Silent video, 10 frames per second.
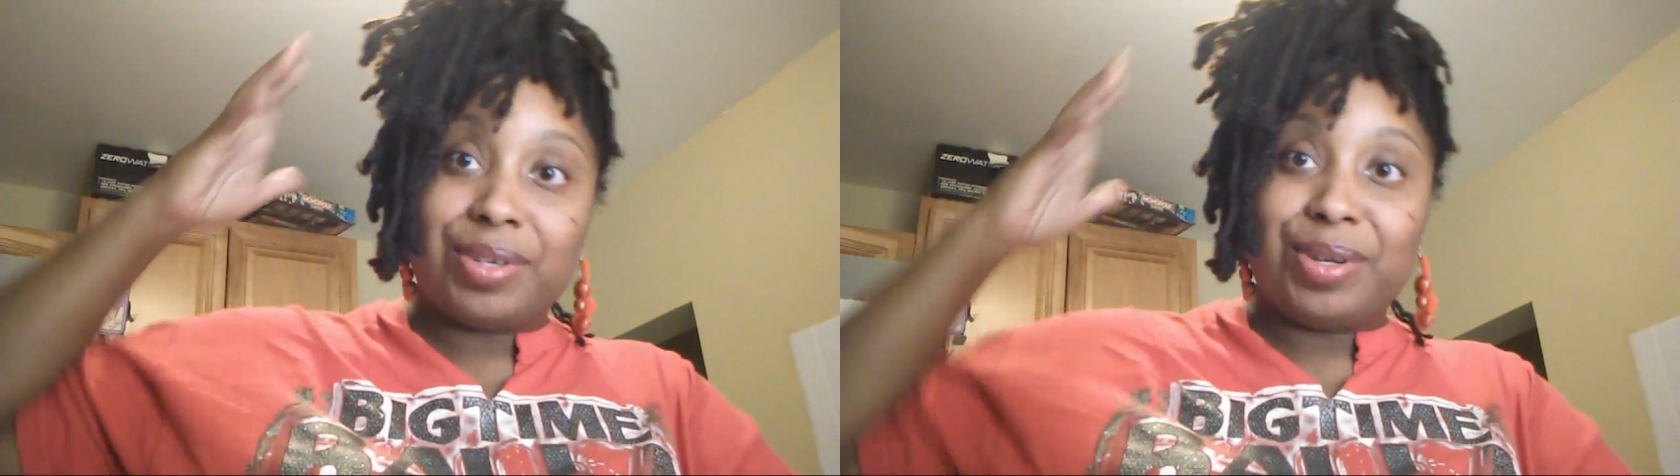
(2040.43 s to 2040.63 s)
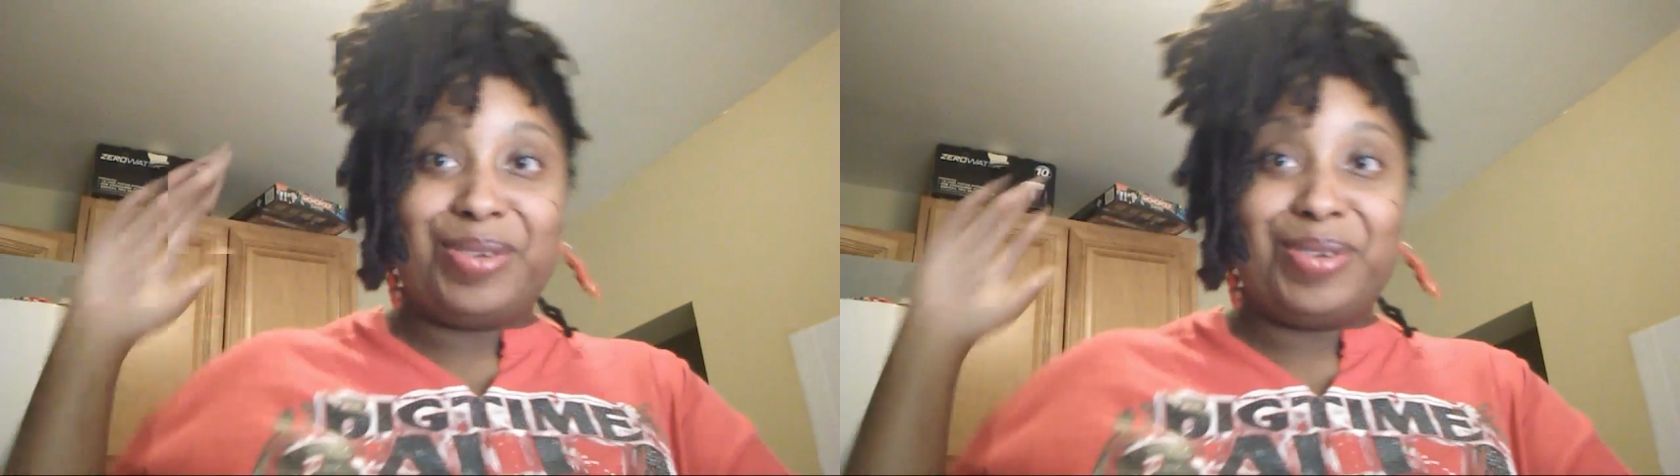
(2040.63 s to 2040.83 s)

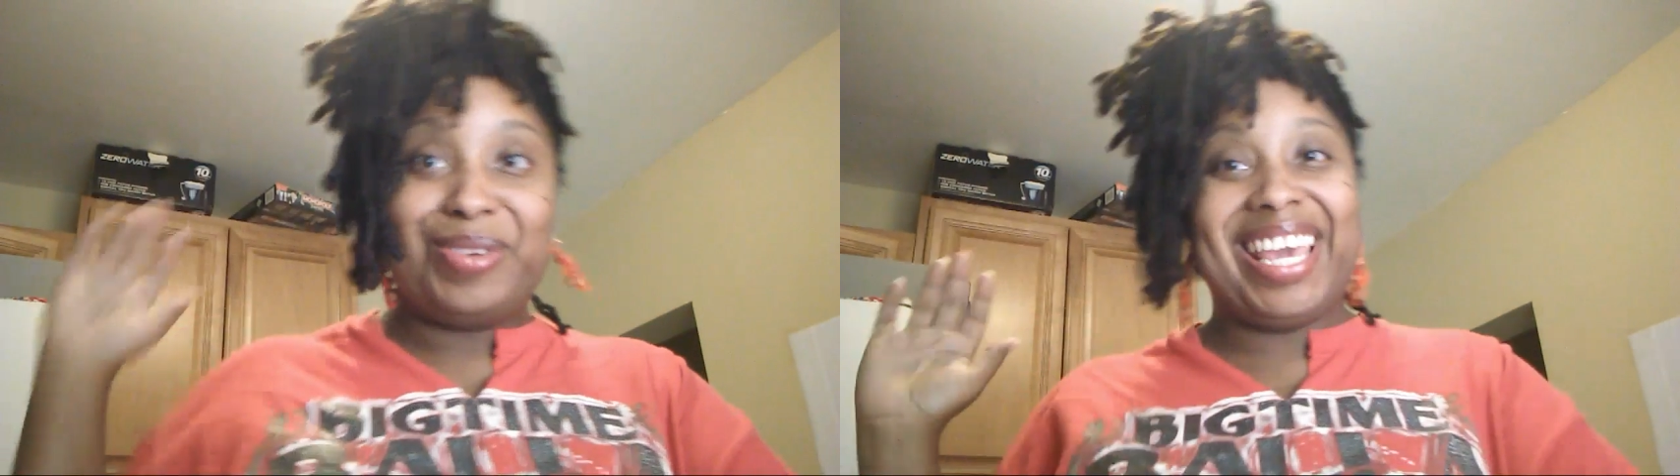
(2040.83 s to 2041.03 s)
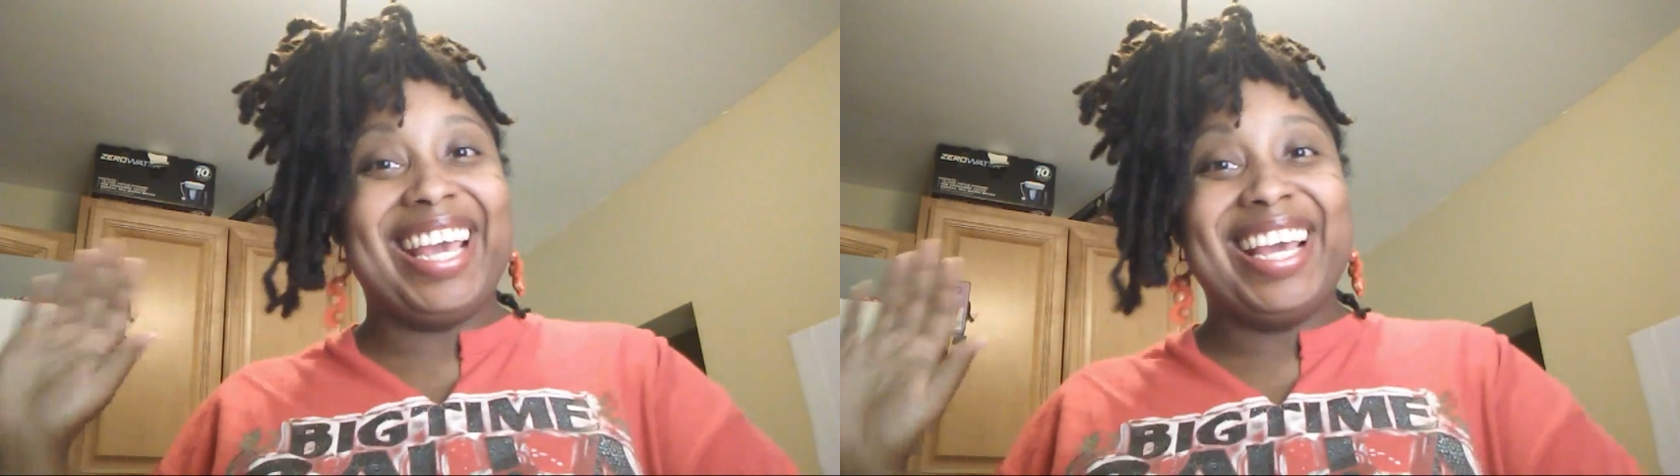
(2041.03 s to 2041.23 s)
You know, you
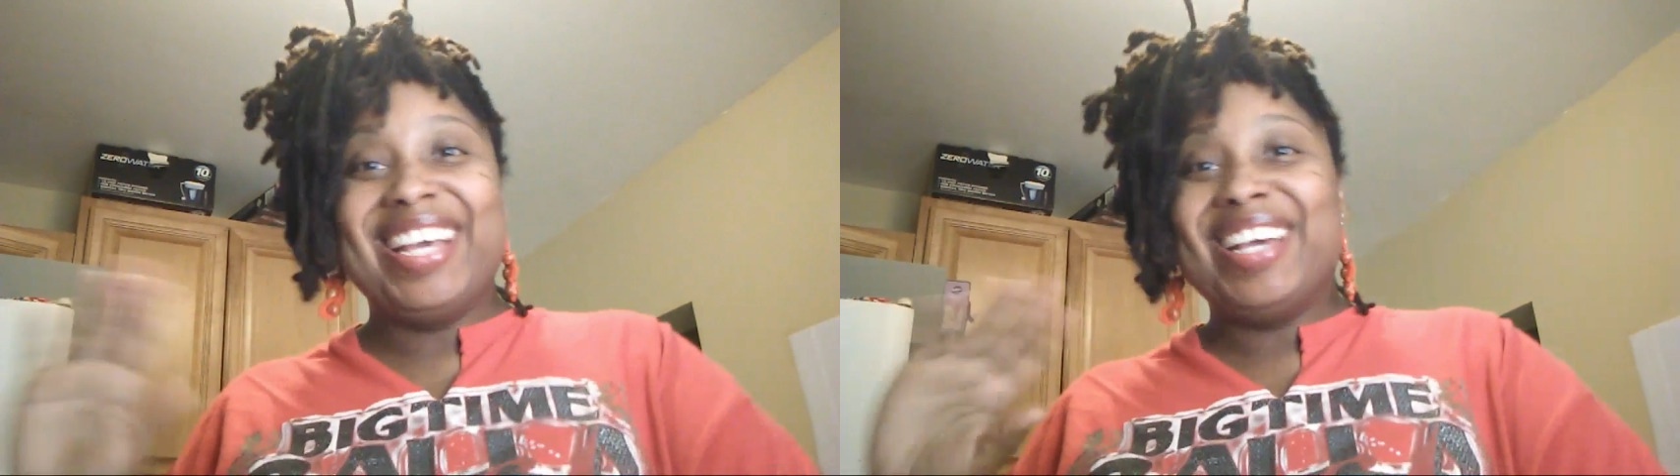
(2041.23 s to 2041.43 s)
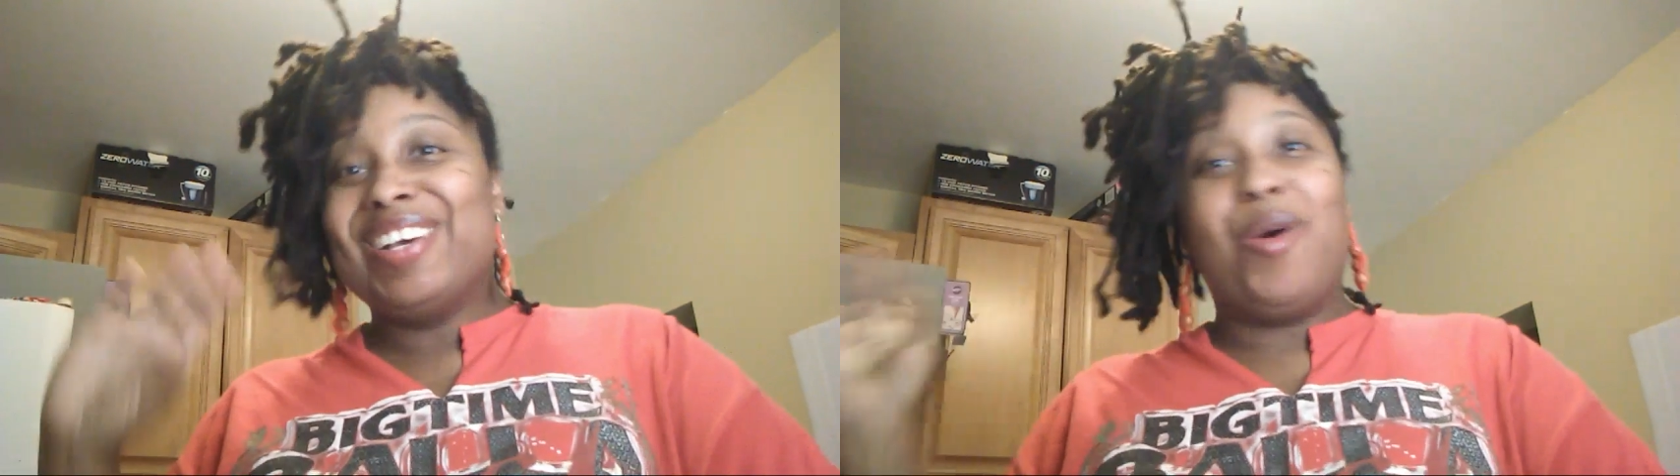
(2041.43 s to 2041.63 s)
can't
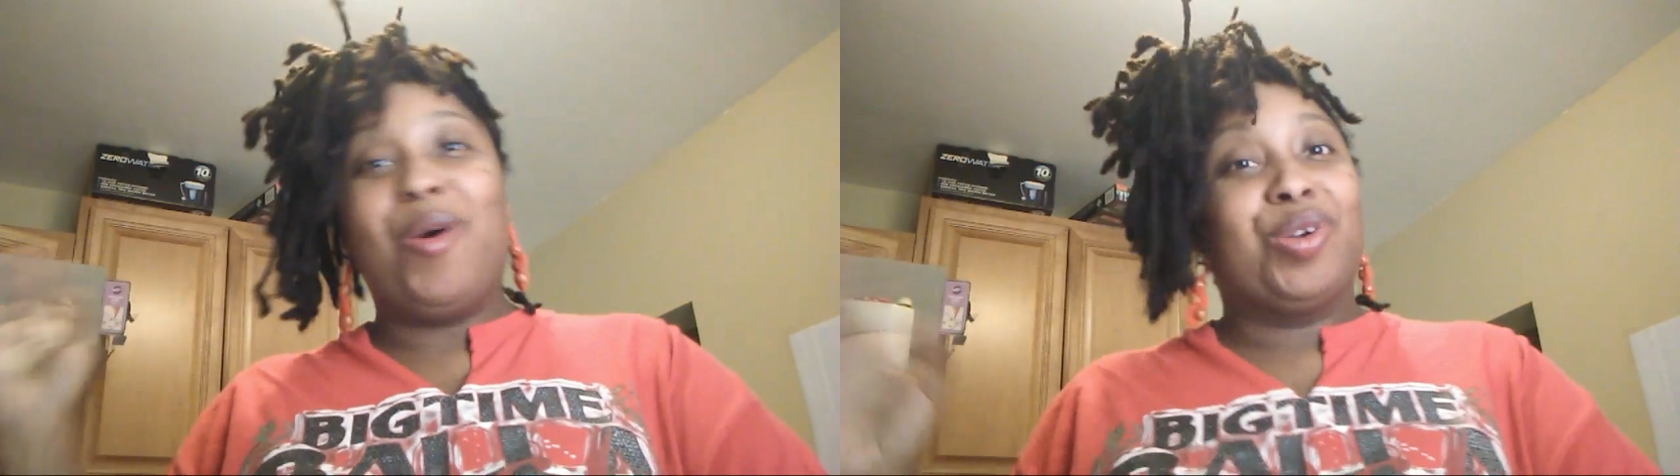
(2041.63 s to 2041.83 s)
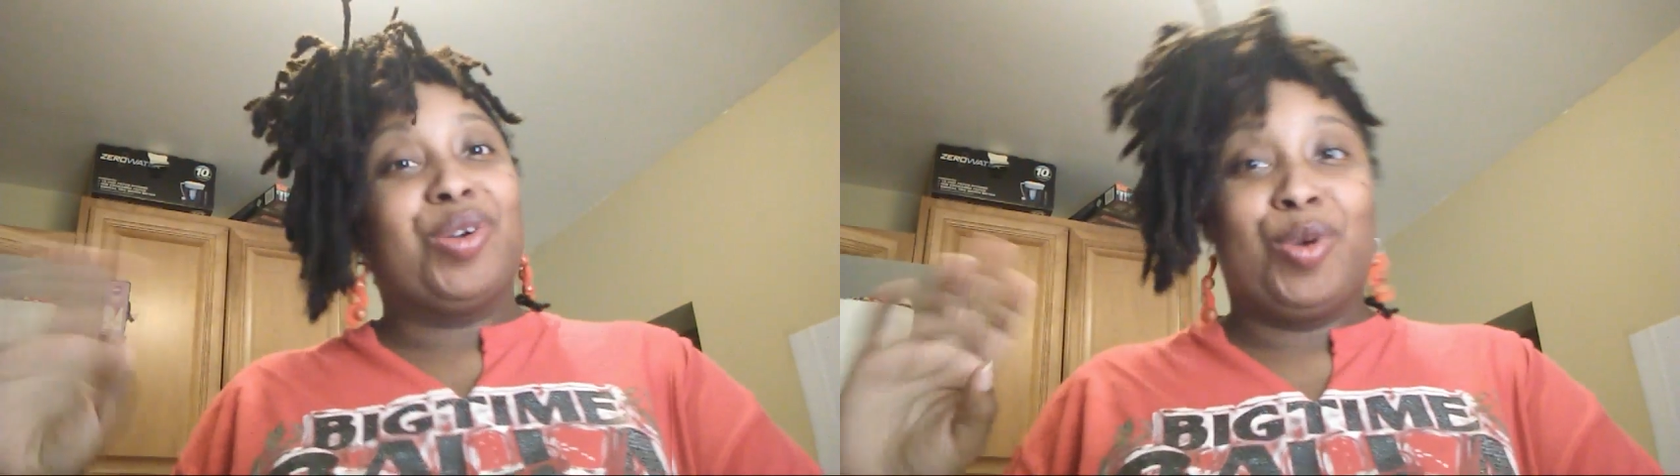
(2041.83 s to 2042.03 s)
go
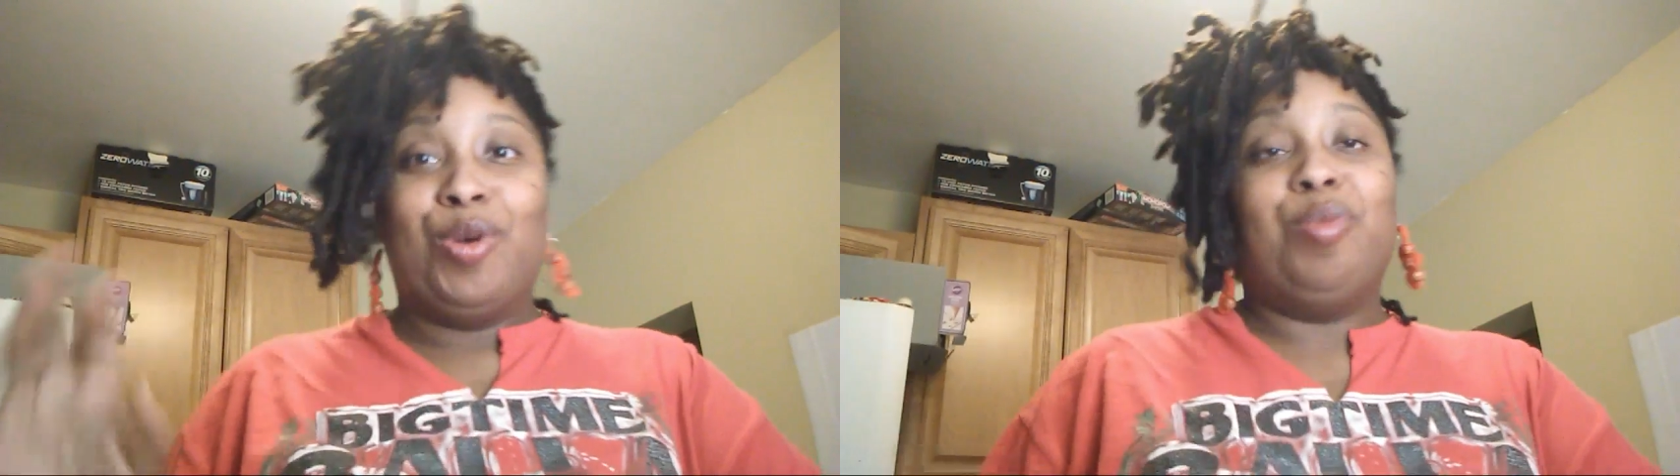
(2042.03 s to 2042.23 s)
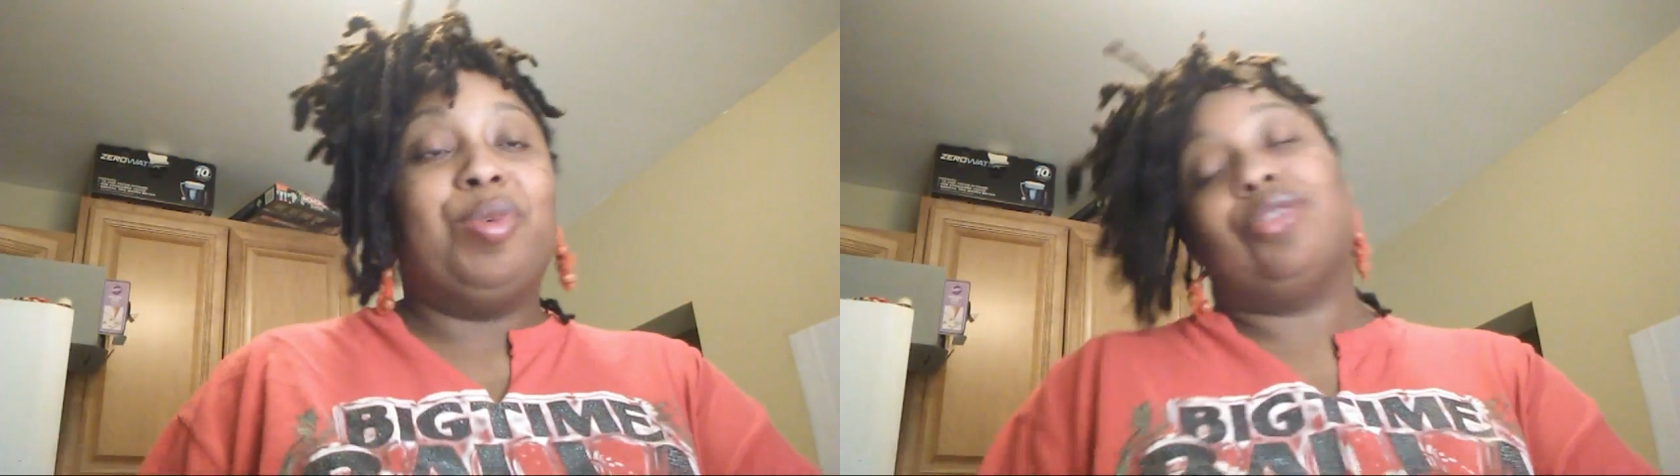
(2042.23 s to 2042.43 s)
in a
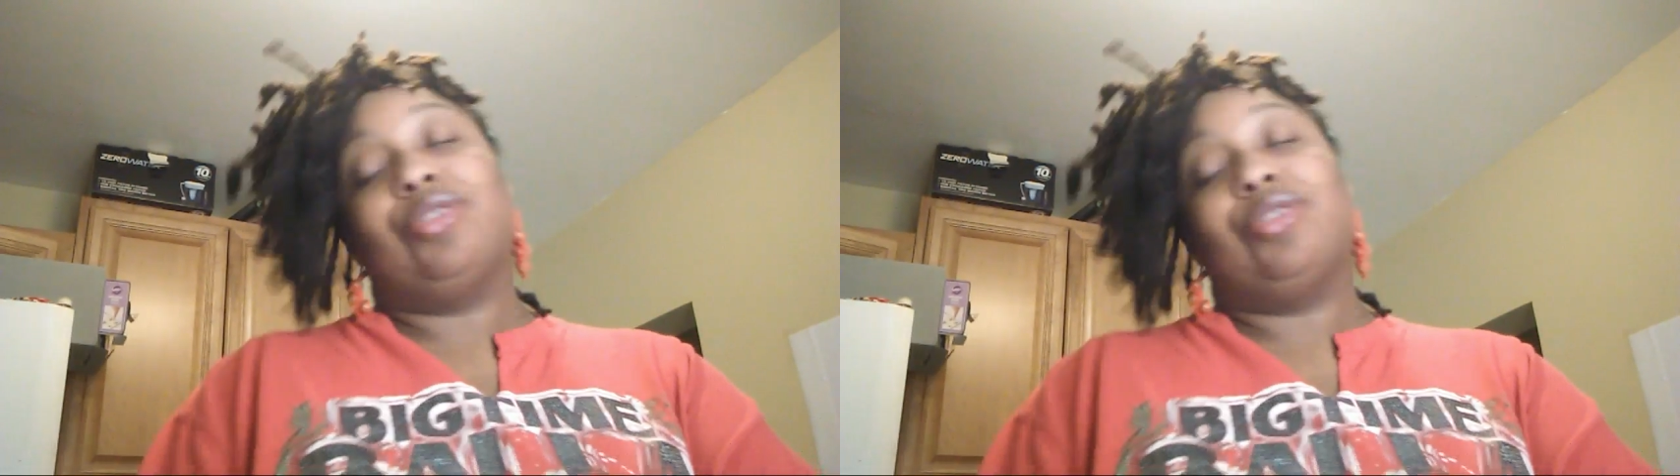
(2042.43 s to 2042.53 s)
room without